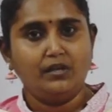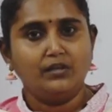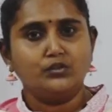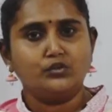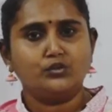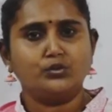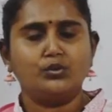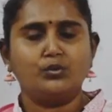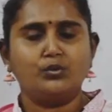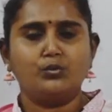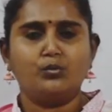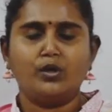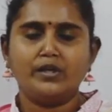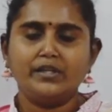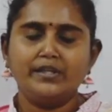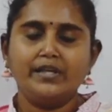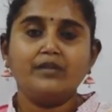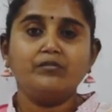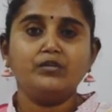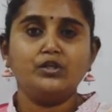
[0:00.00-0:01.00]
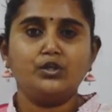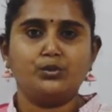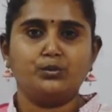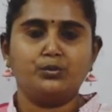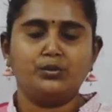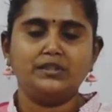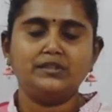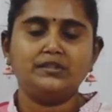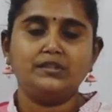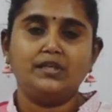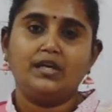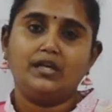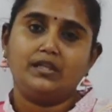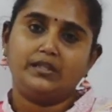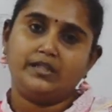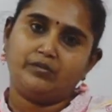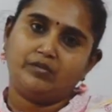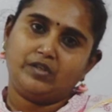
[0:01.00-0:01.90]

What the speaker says: So what they will do is, they